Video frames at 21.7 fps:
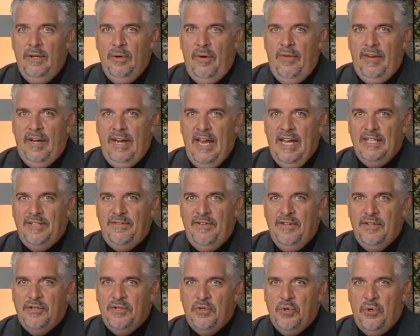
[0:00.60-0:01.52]
Well, the days
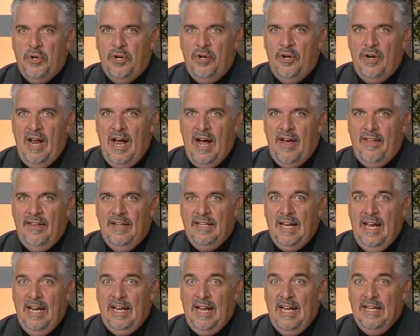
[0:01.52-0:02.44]
feel shorter now. The
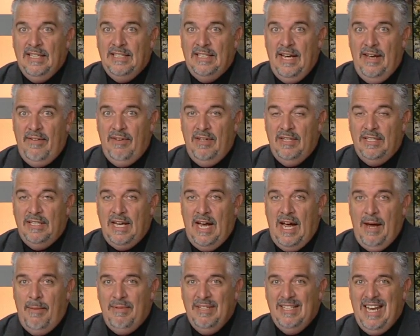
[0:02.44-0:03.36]
daylight savings
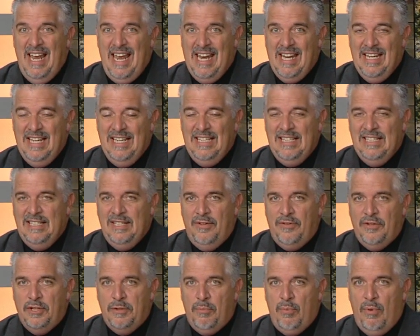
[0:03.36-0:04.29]
time has ended
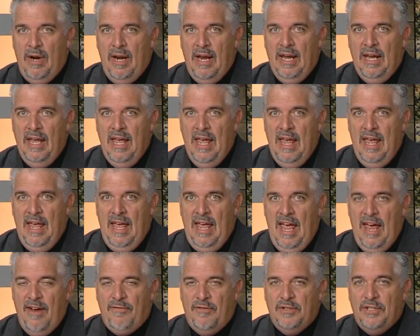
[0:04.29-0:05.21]
until the spring.
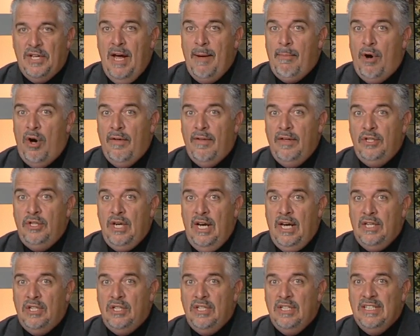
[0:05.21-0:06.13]
And for some, all the
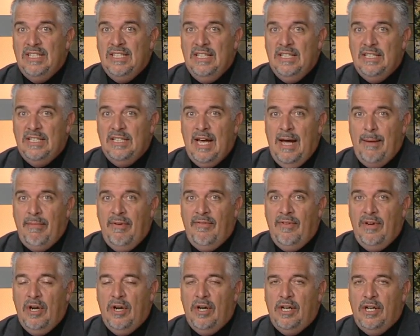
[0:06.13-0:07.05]
changes this time
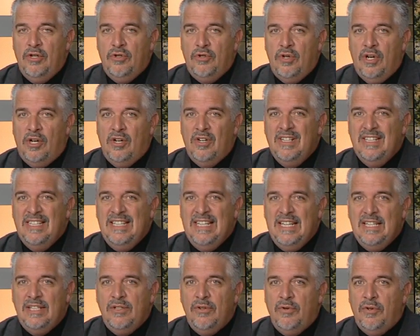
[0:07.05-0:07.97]
of year can trigger
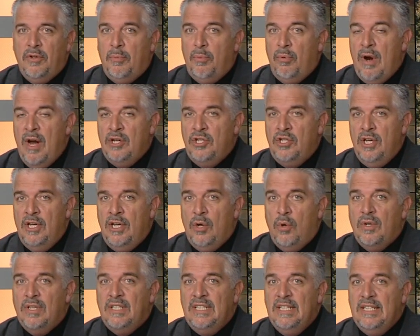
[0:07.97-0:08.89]
seasonal depression
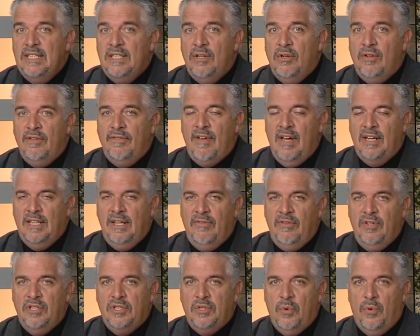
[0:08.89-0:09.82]
or seasonal
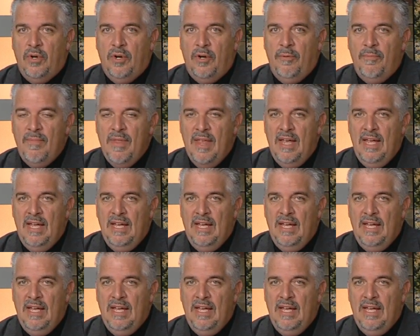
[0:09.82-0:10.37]
affective disorder.